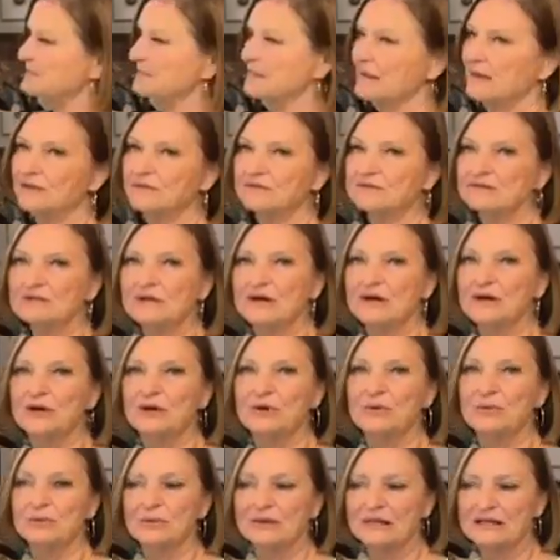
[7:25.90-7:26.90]
smells
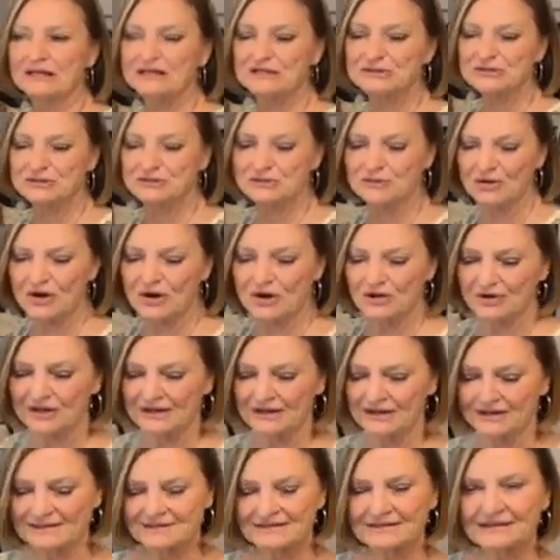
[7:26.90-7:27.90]
really strong,
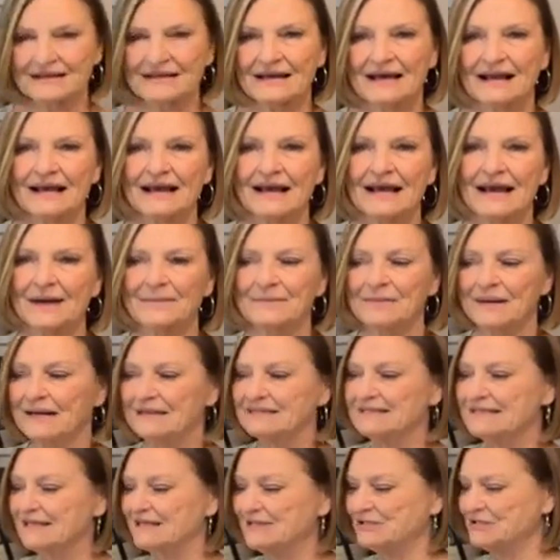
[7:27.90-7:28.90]
and it's kind of got
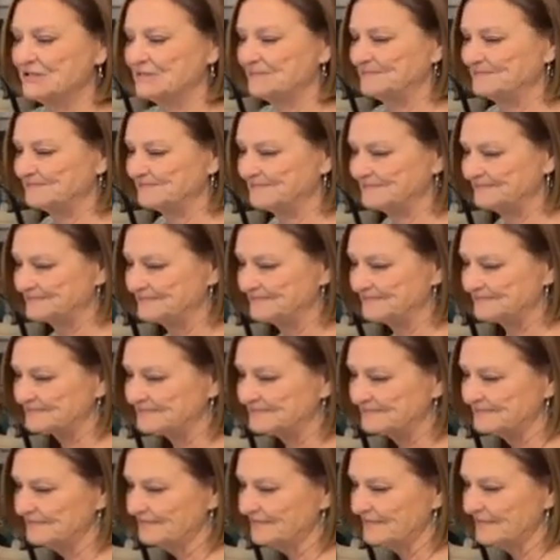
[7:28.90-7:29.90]
my attention.
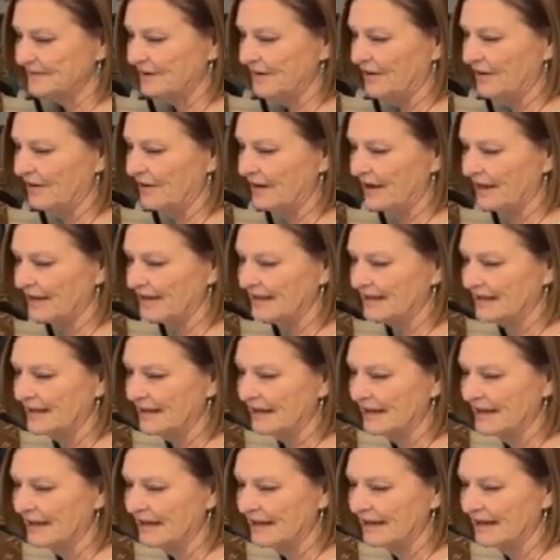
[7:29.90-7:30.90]
All right.
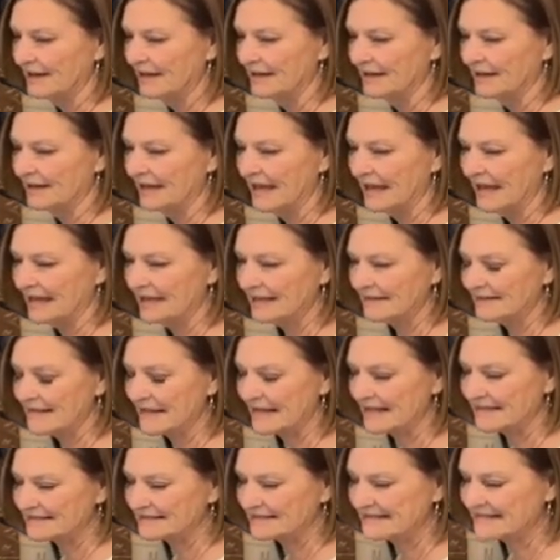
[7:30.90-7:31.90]
Hey,
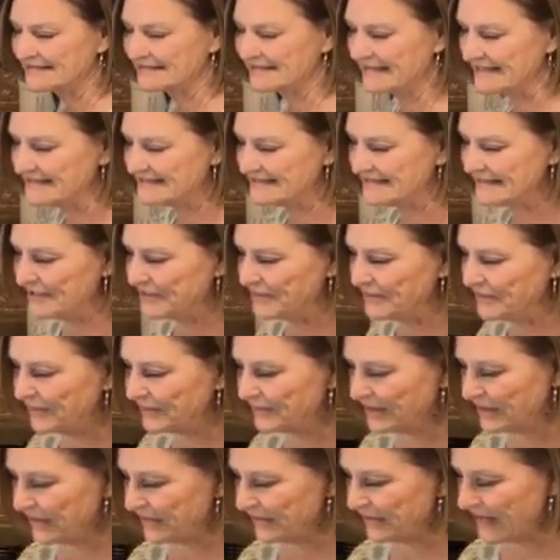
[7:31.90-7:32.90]
Alexis, I see you
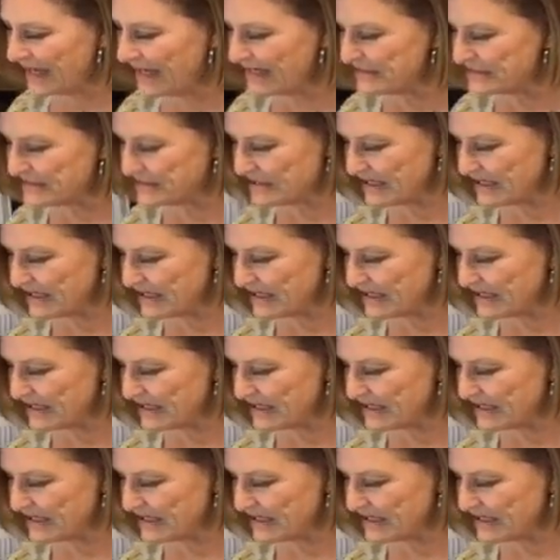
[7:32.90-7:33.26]
on here. Hey,